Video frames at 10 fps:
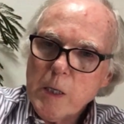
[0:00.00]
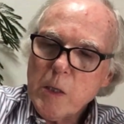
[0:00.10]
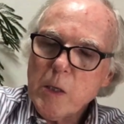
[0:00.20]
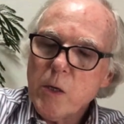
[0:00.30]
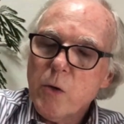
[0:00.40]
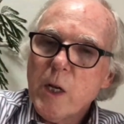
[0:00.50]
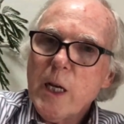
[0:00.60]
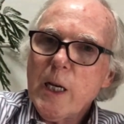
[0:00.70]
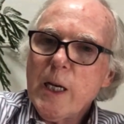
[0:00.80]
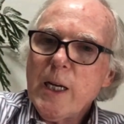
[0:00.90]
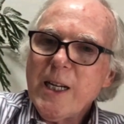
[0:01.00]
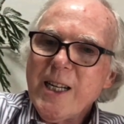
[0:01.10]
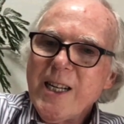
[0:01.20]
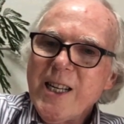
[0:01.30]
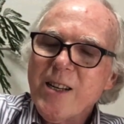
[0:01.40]
unique
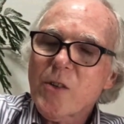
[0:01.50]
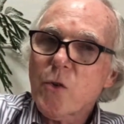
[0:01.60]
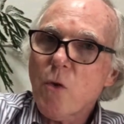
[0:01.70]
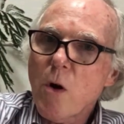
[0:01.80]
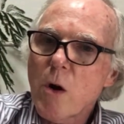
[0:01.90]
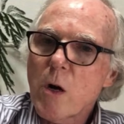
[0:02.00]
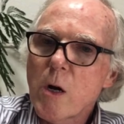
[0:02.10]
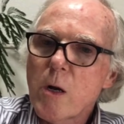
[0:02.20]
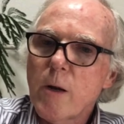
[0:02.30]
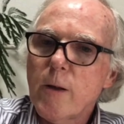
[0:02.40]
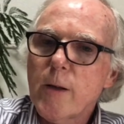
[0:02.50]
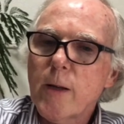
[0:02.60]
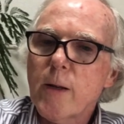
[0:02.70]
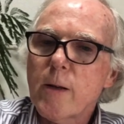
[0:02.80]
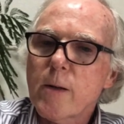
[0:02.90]
and strong,
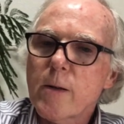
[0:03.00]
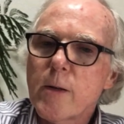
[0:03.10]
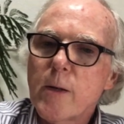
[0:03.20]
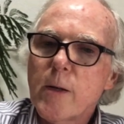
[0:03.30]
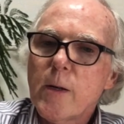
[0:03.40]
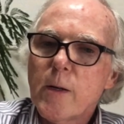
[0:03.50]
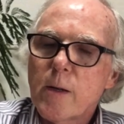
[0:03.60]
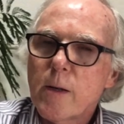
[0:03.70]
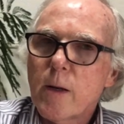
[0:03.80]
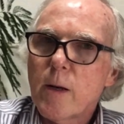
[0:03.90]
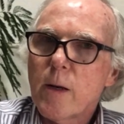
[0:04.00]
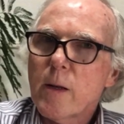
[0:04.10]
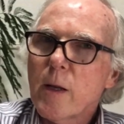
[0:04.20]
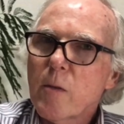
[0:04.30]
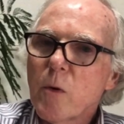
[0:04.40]
and
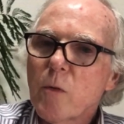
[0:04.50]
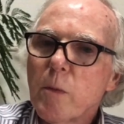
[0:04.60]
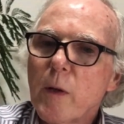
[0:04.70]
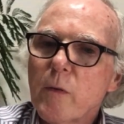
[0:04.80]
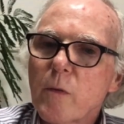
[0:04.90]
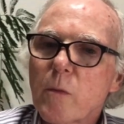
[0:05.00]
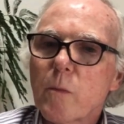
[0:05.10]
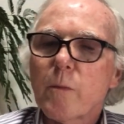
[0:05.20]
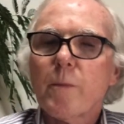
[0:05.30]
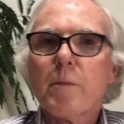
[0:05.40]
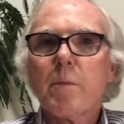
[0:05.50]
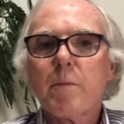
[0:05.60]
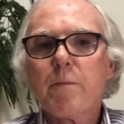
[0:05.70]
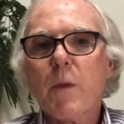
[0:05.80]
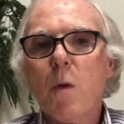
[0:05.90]
not the most pleasant
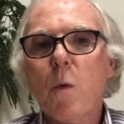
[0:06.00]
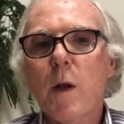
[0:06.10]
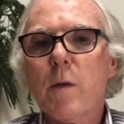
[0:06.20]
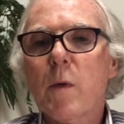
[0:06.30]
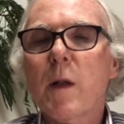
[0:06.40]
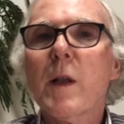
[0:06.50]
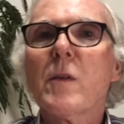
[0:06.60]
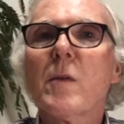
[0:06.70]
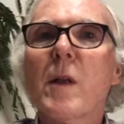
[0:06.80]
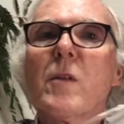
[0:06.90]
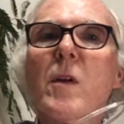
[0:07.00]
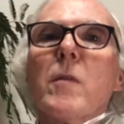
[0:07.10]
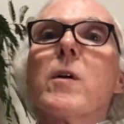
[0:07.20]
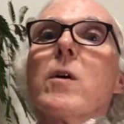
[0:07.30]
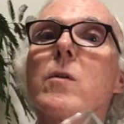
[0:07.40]
one. But let's give
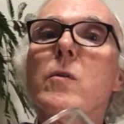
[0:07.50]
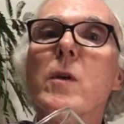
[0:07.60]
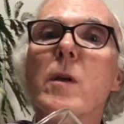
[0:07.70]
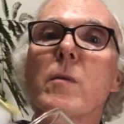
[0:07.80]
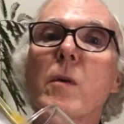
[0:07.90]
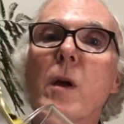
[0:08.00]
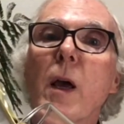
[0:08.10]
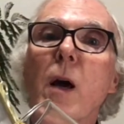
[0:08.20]
it a go and see. Okay, how